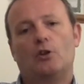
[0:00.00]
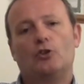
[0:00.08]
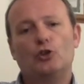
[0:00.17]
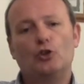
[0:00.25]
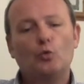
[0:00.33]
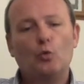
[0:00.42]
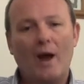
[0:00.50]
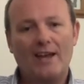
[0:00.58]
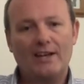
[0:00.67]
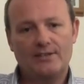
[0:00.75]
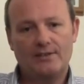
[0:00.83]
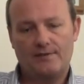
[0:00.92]
new
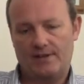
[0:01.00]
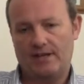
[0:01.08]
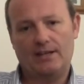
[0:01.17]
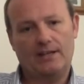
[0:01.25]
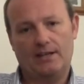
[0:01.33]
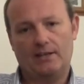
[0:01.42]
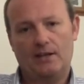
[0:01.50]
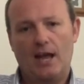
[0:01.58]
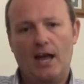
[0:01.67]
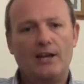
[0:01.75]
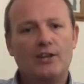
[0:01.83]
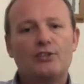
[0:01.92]
ways of thinking,
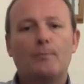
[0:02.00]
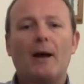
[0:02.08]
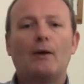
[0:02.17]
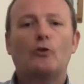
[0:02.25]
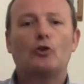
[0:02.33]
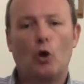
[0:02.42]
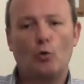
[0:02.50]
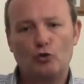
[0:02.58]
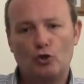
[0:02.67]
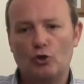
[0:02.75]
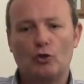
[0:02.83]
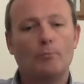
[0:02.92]
and it's about
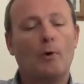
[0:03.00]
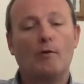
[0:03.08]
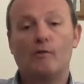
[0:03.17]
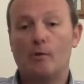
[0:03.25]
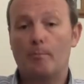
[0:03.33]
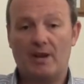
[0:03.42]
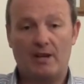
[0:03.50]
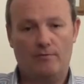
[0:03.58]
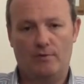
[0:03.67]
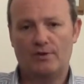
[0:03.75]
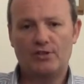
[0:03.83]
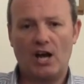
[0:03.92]
coaching them over a
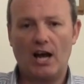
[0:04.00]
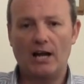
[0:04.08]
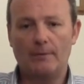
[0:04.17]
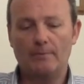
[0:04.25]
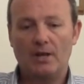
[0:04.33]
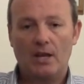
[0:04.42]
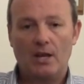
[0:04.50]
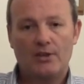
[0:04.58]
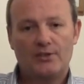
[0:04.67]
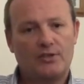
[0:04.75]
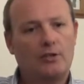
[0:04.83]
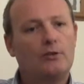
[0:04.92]
period of time
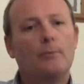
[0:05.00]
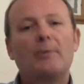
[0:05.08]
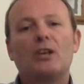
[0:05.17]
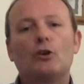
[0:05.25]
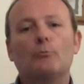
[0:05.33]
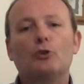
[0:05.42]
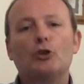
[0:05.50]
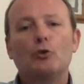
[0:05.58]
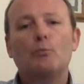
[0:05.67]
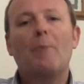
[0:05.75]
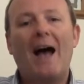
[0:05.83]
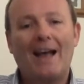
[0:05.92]
so that they become
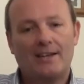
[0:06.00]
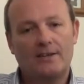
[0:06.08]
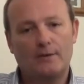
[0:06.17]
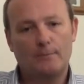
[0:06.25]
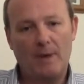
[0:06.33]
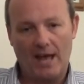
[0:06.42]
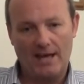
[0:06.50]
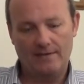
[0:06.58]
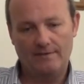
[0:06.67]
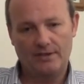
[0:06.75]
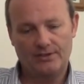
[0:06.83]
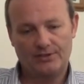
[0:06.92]
new pattern
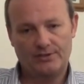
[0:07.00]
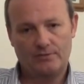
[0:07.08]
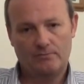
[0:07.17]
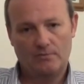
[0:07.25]
behaviours.